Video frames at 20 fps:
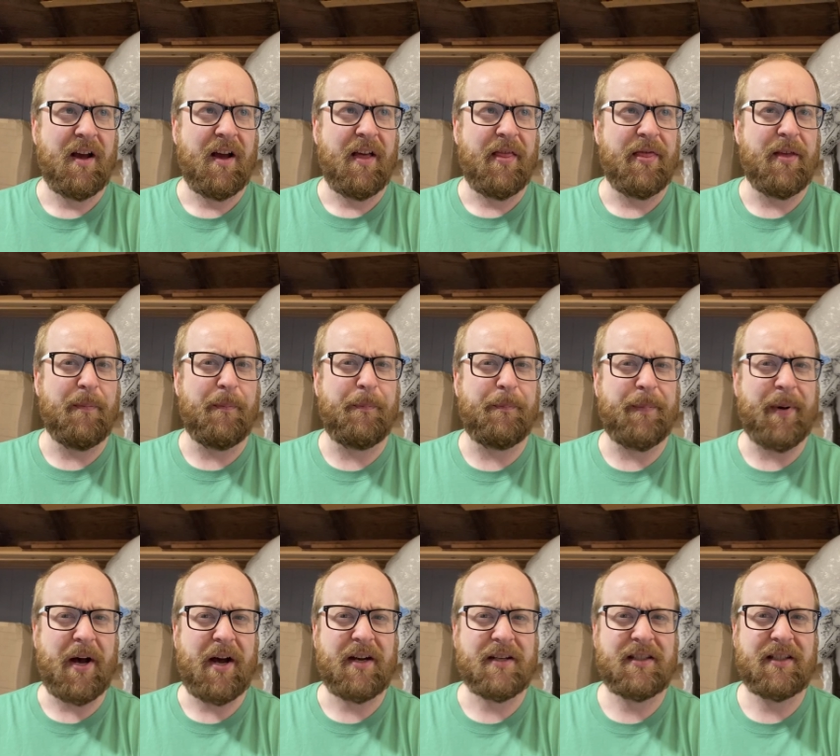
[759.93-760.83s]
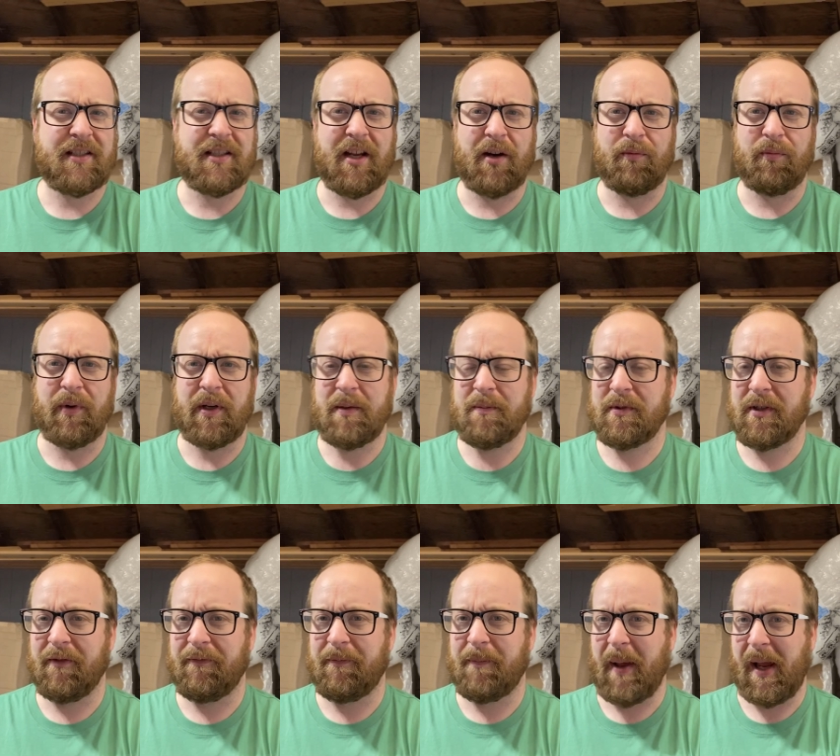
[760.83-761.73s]
the boxes that reams
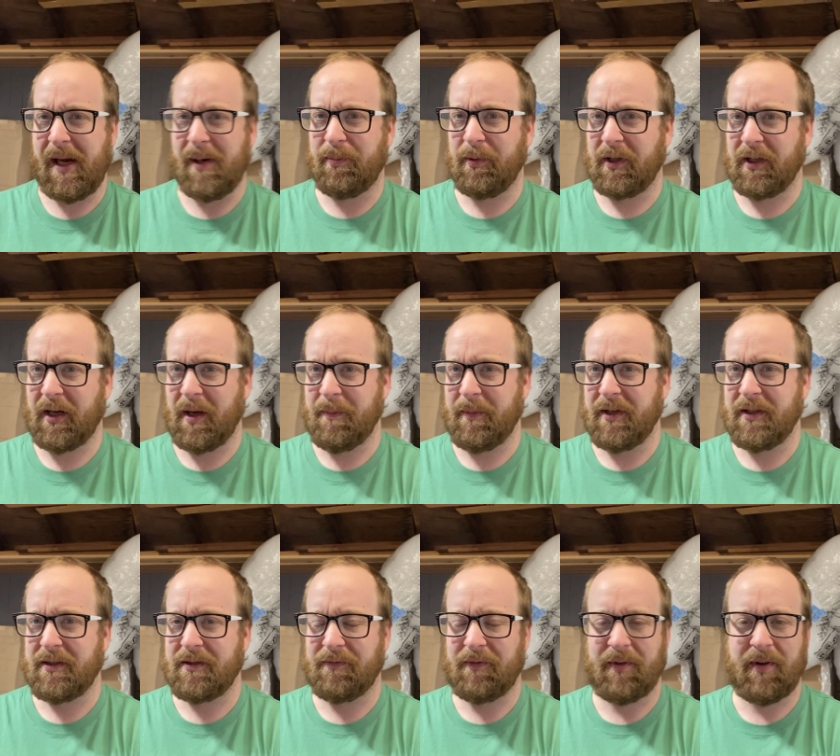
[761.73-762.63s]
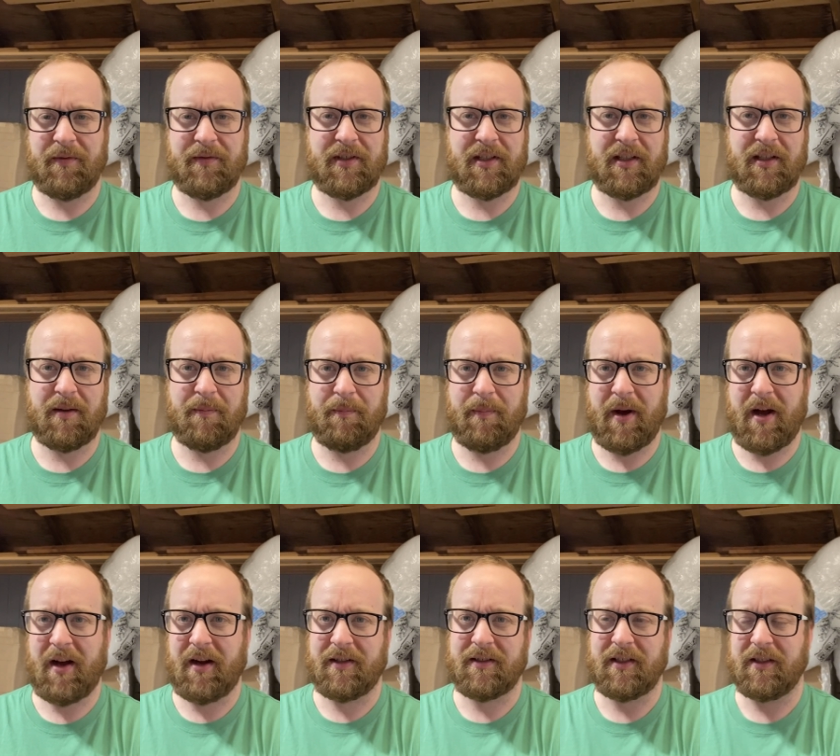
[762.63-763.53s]
of paper come in. So if you've ever seen a
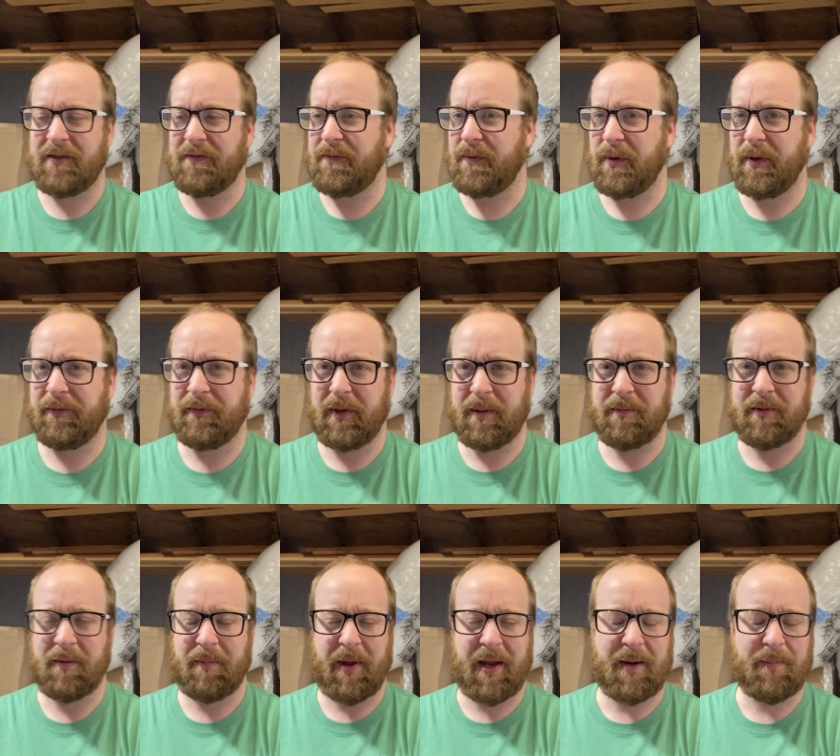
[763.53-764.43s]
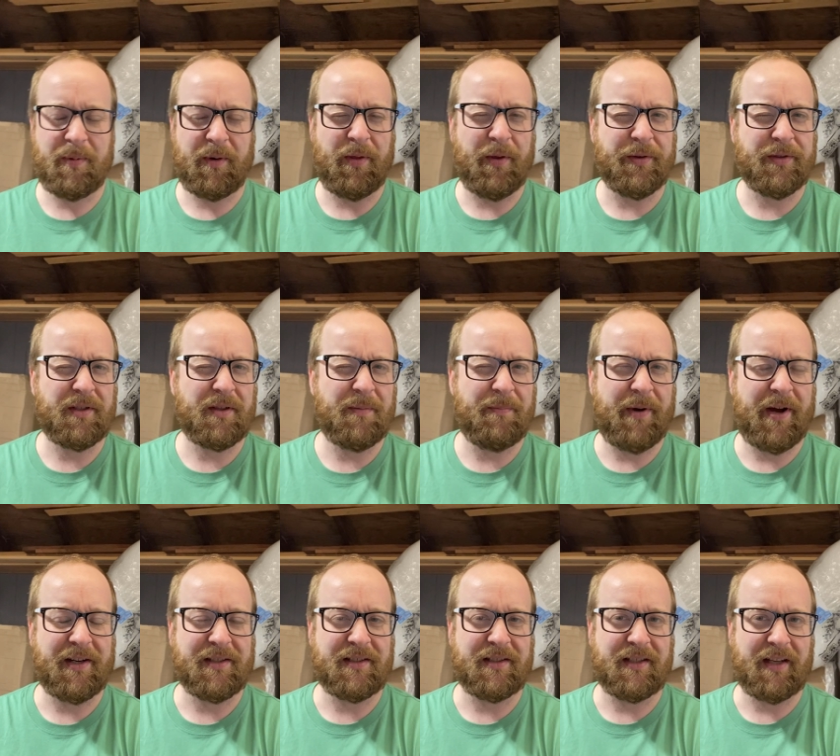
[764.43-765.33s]
box that's full of reams of paper, those are the
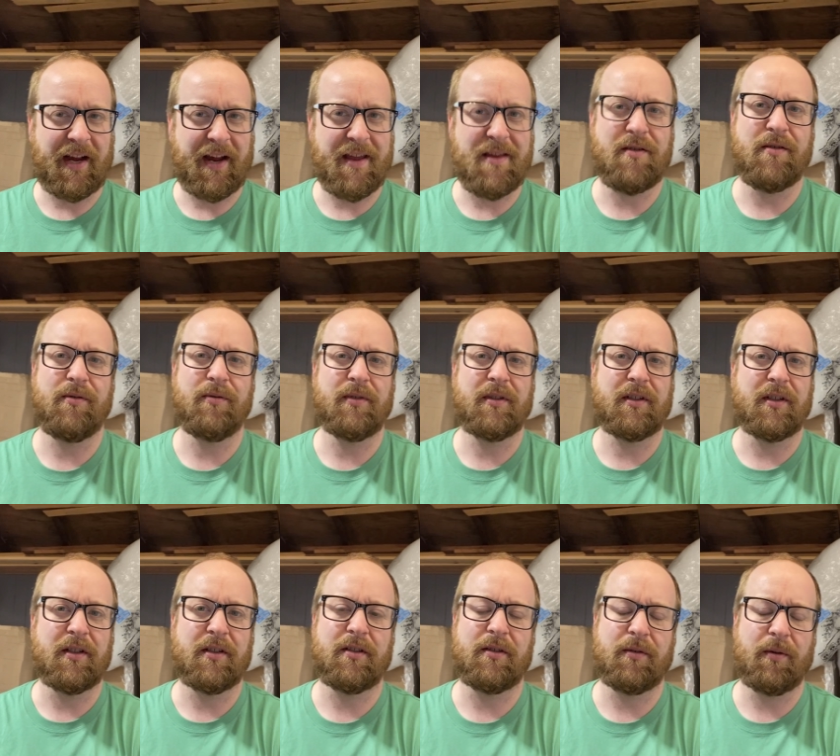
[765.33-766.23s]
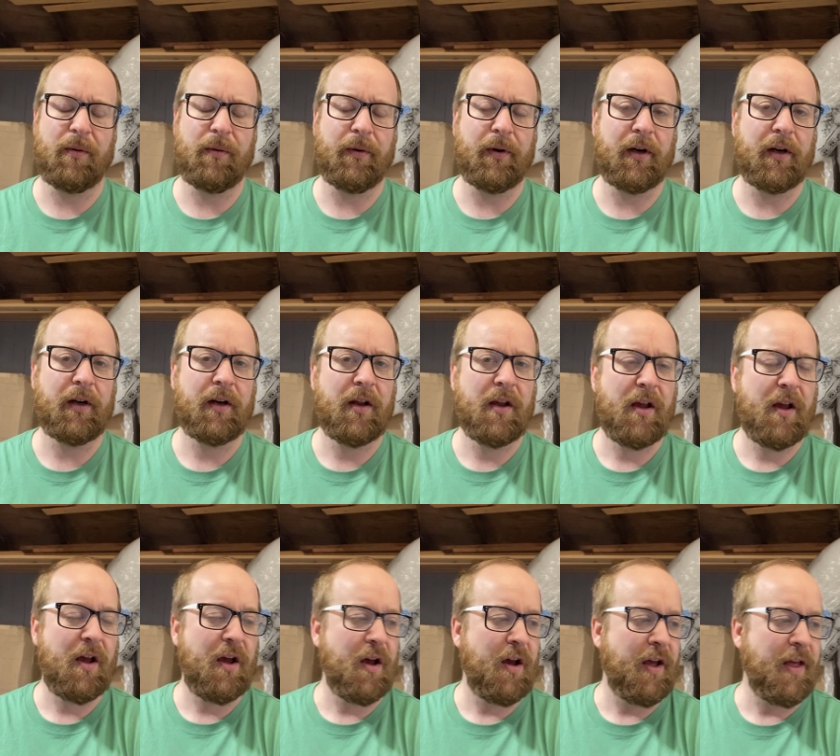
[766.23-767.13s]
boxes I use to store
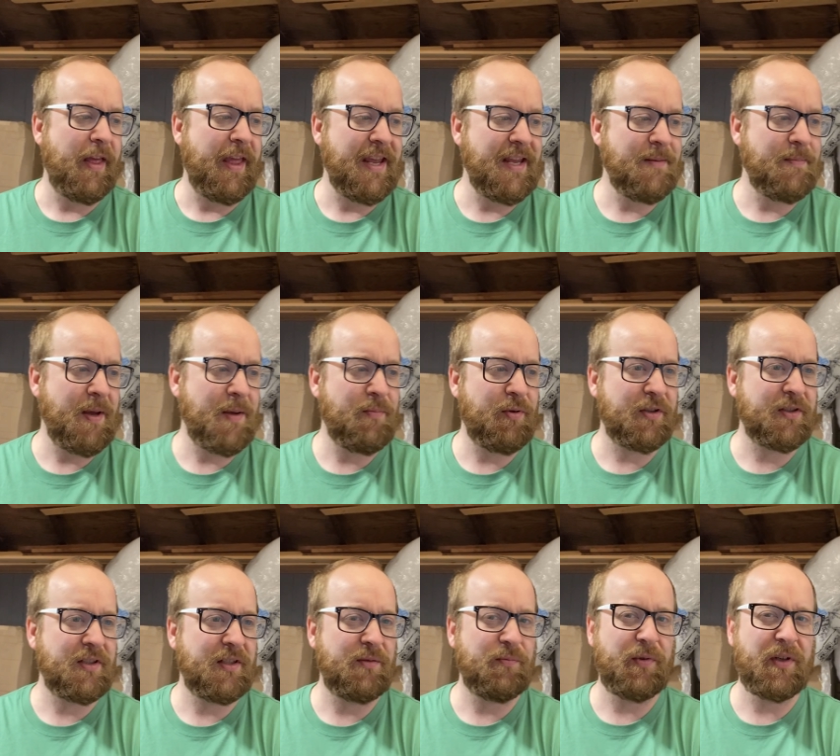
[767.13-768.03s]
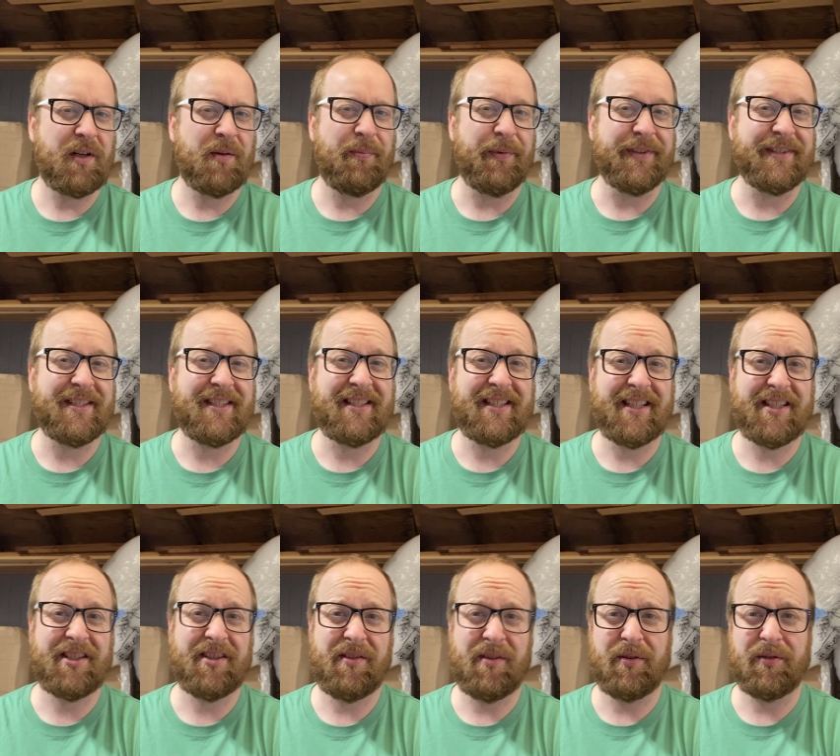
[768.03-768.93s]
eBay books in. We ended up with
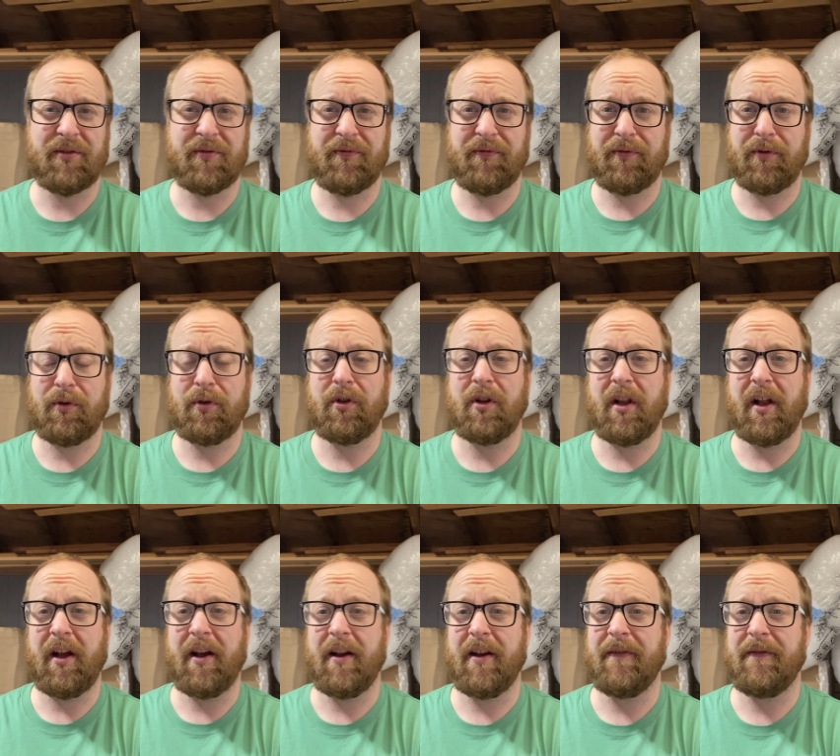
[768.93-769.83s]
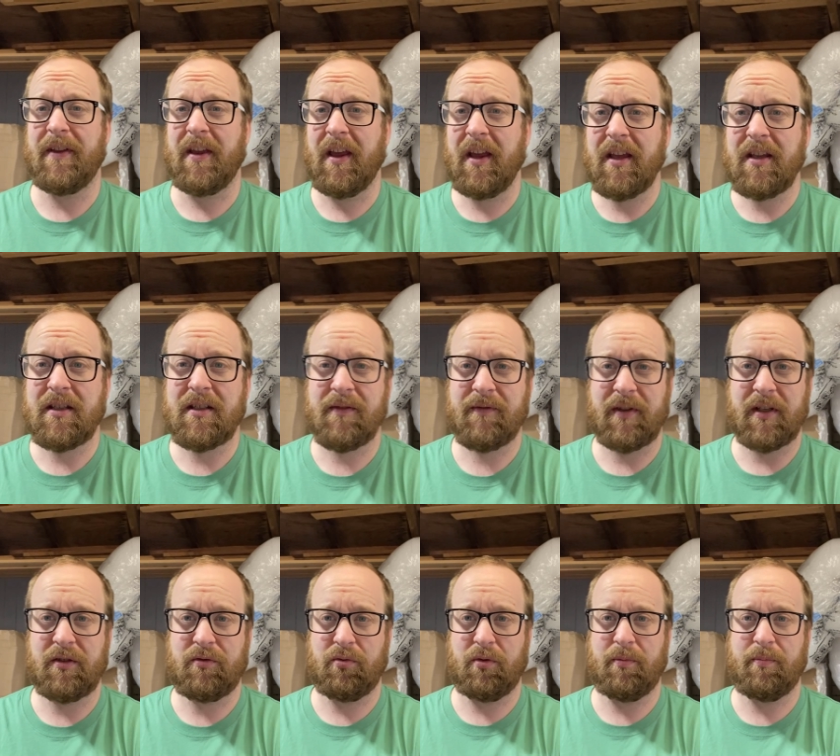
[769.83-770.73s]
6 of those full of
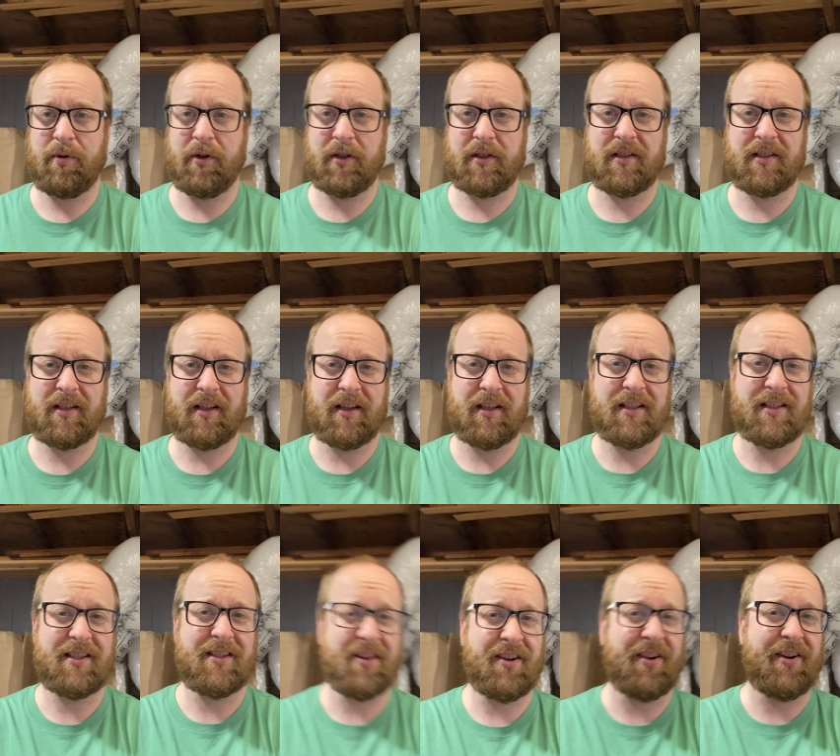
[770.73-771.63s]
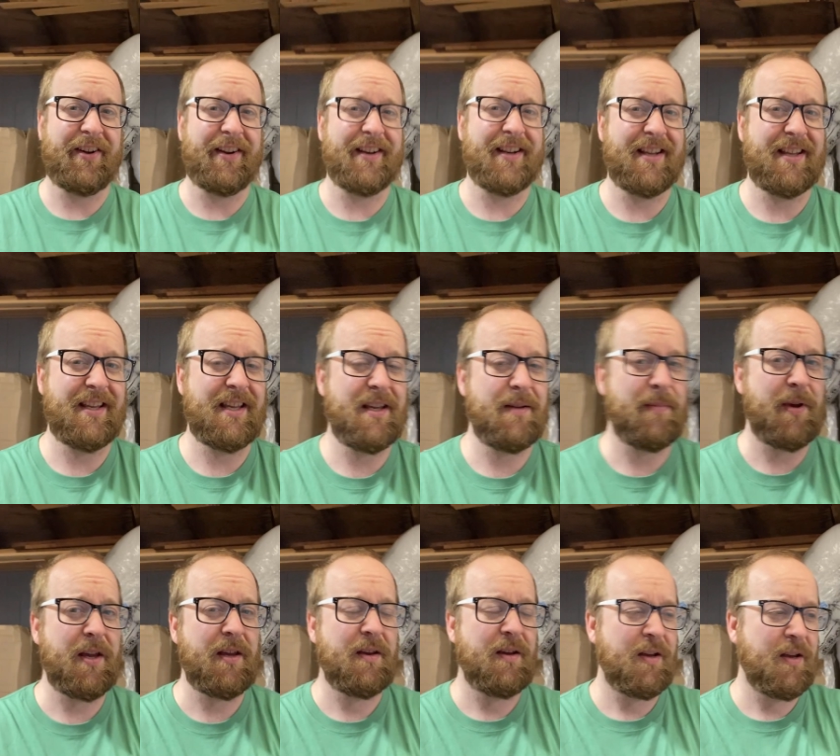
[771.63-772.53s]
individual books to list on
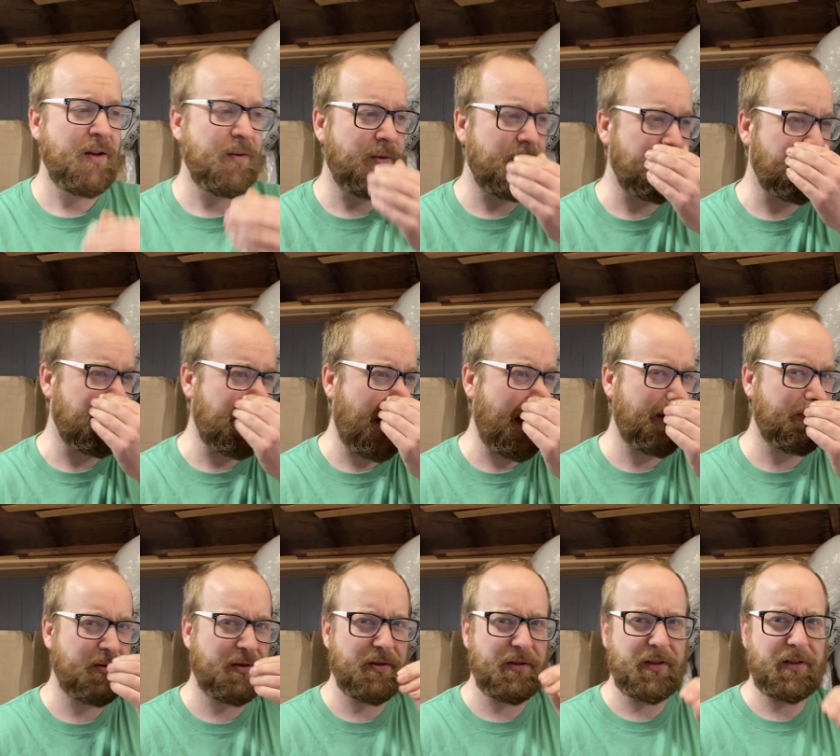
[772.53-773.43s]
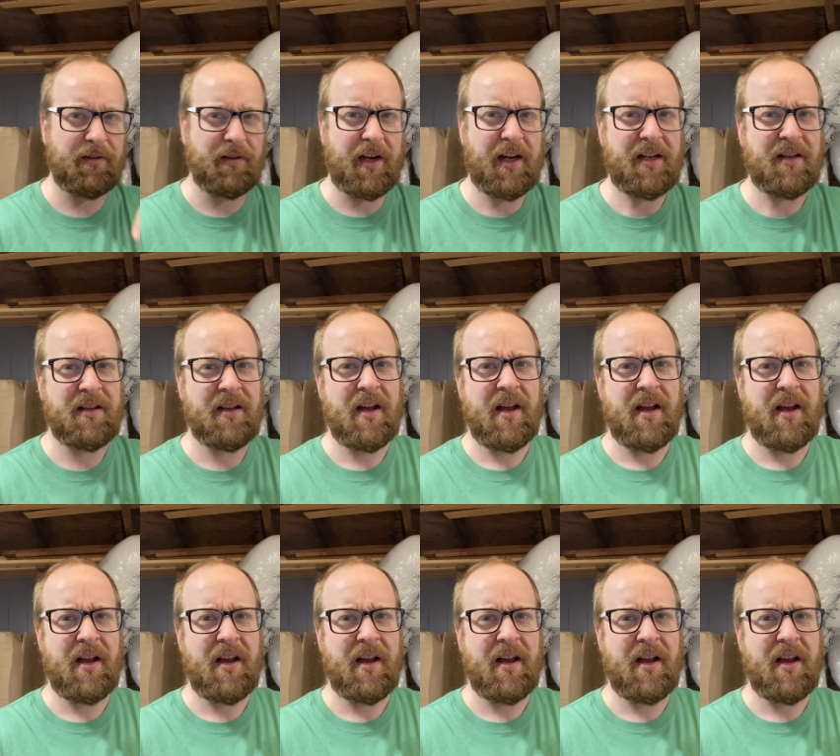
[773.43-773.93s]
eBay, which was absolutely great.